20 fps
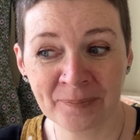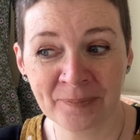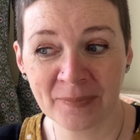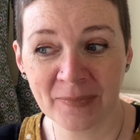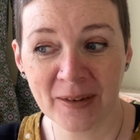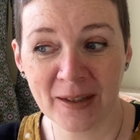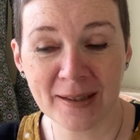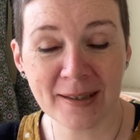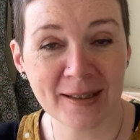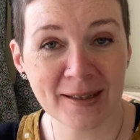
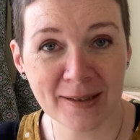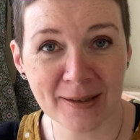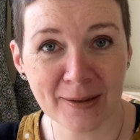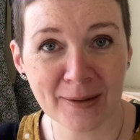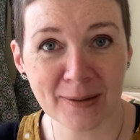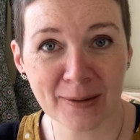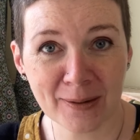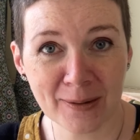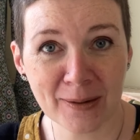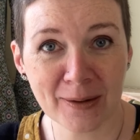this isn't
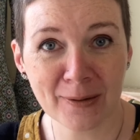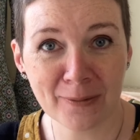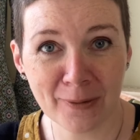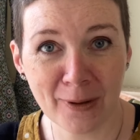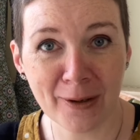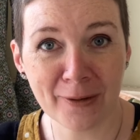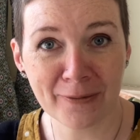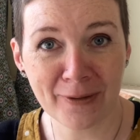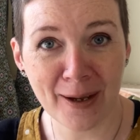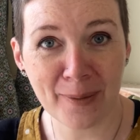the right
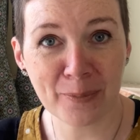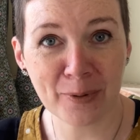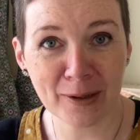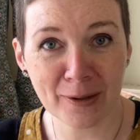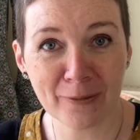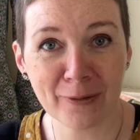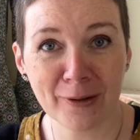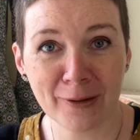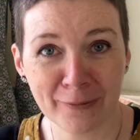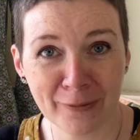fabric
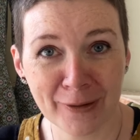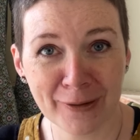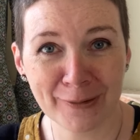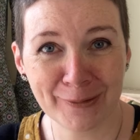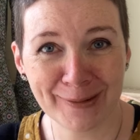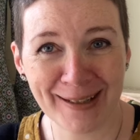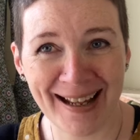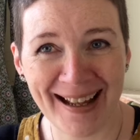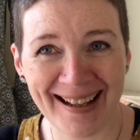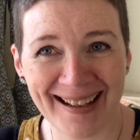for the funnel
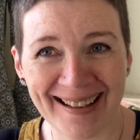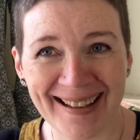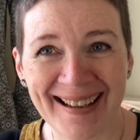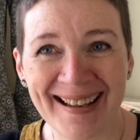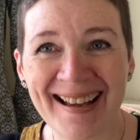neck.